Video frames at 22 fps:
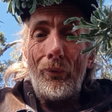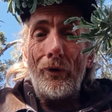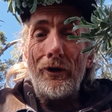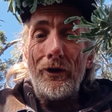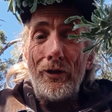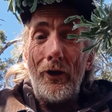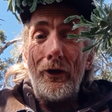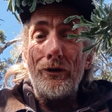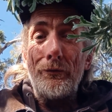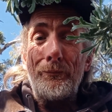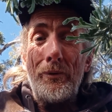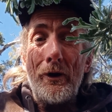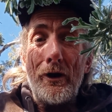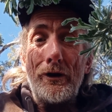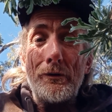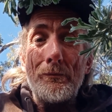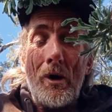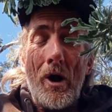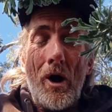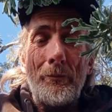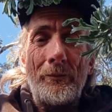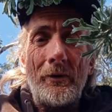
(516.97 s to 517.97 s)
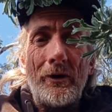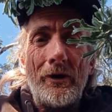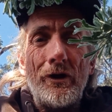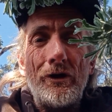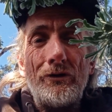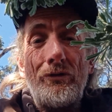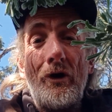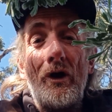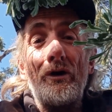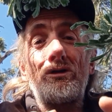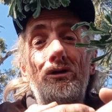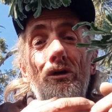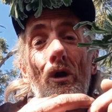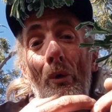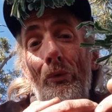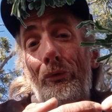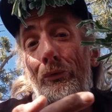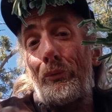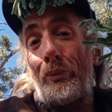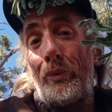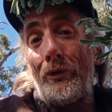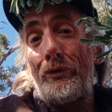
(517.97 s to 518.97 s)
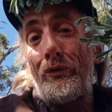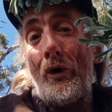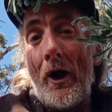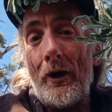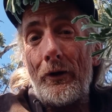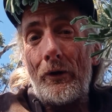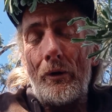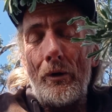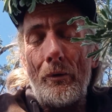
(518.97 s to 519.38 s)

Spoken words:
he let you pick him up, and he touched noses with Tiger.